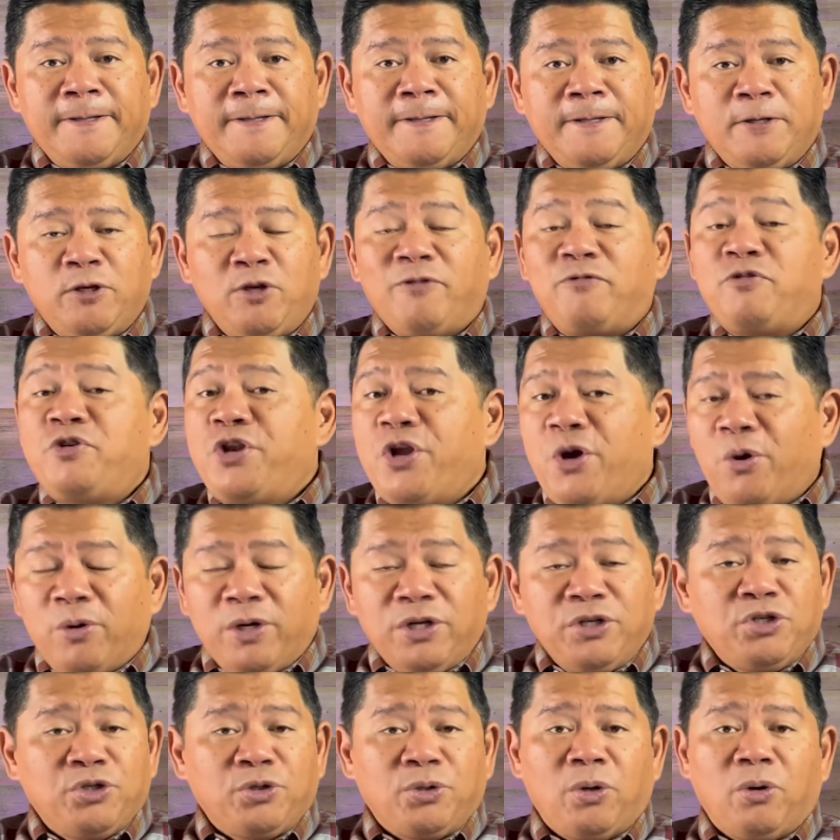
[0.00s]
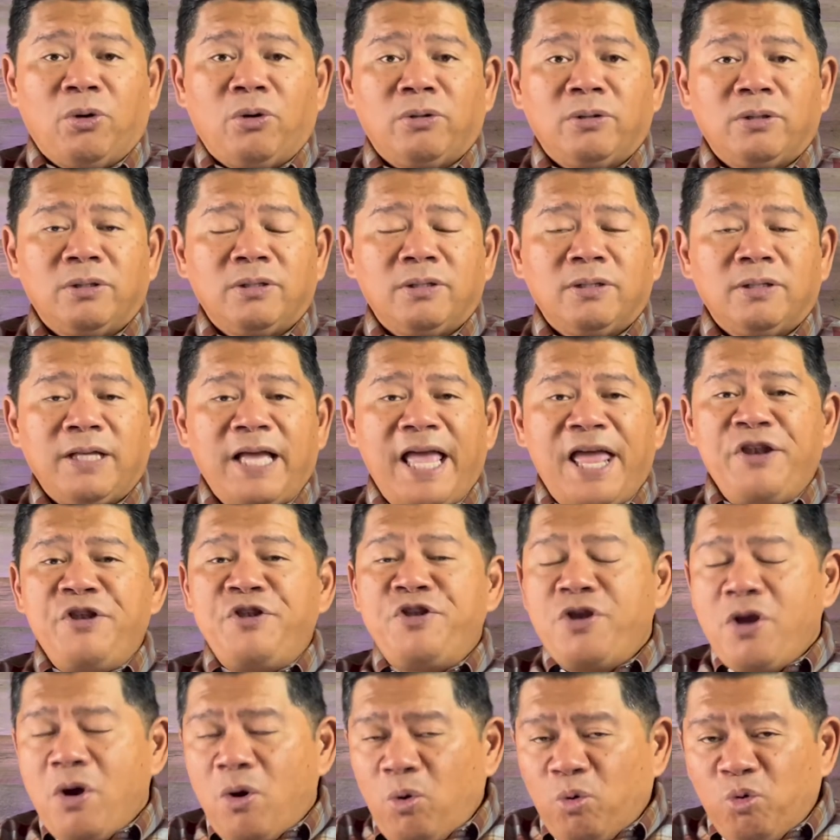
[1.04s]
You have no control
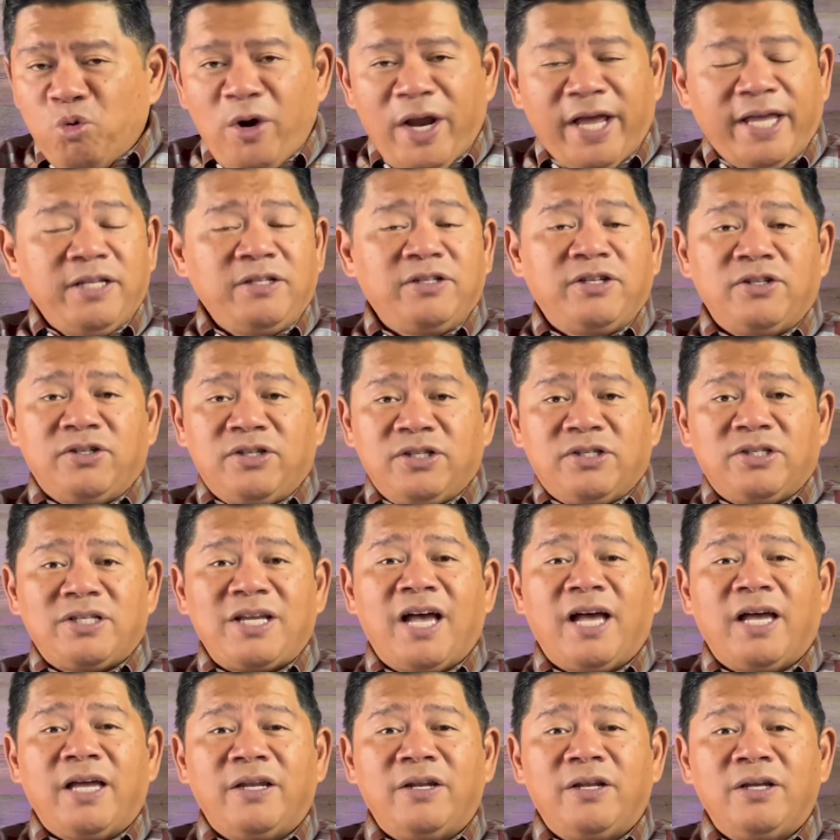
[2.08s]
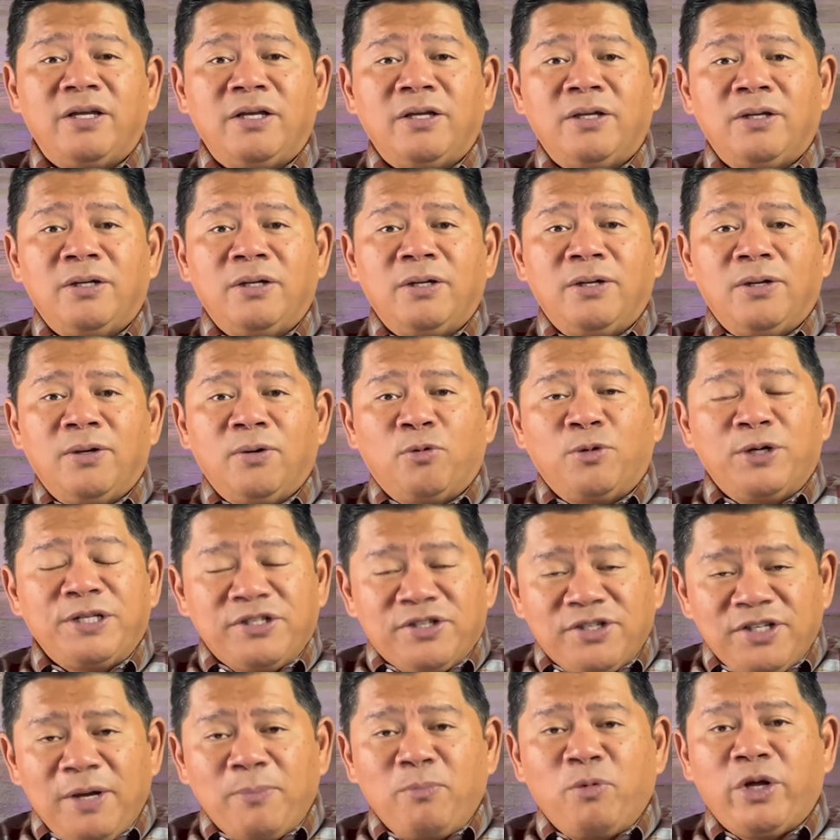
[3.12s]
and no right to decide when
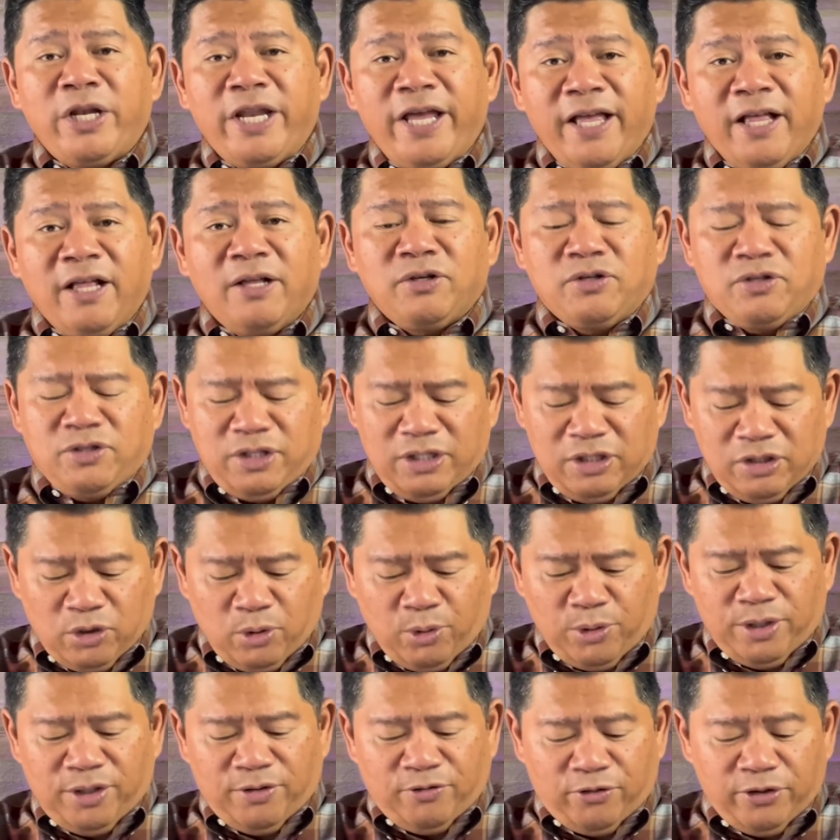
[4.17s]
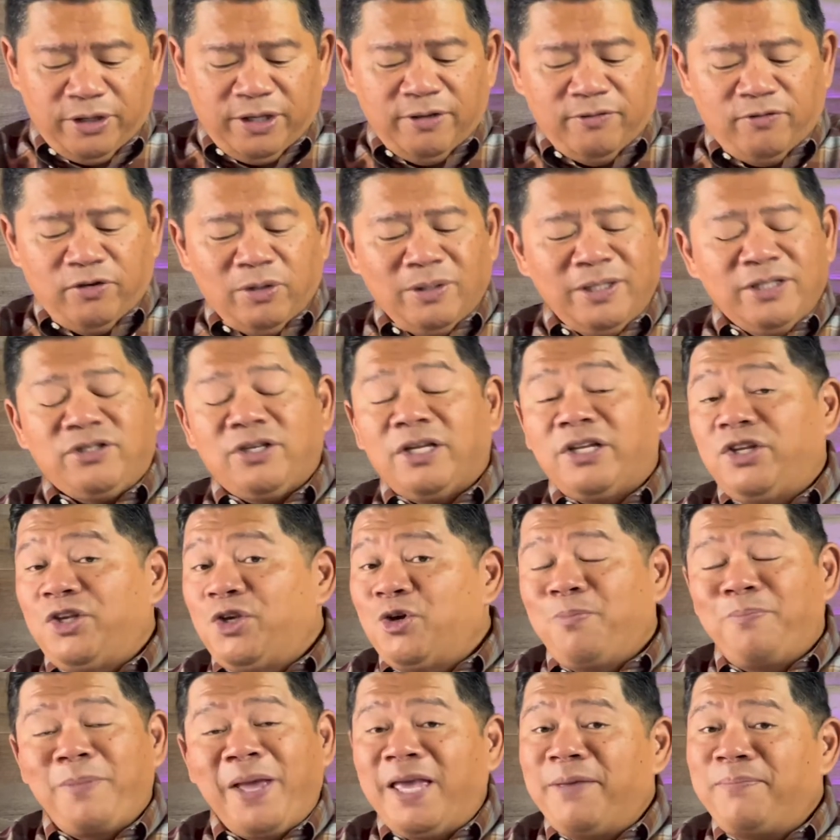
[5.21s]
someone else is going to forgive you. Listen,
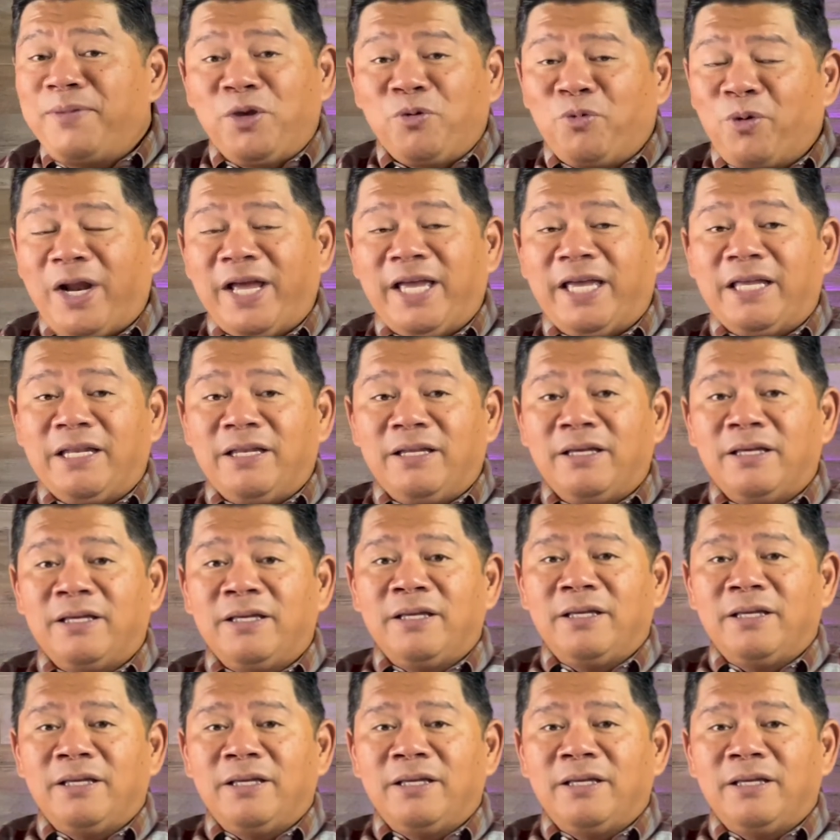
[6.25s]
you may be right.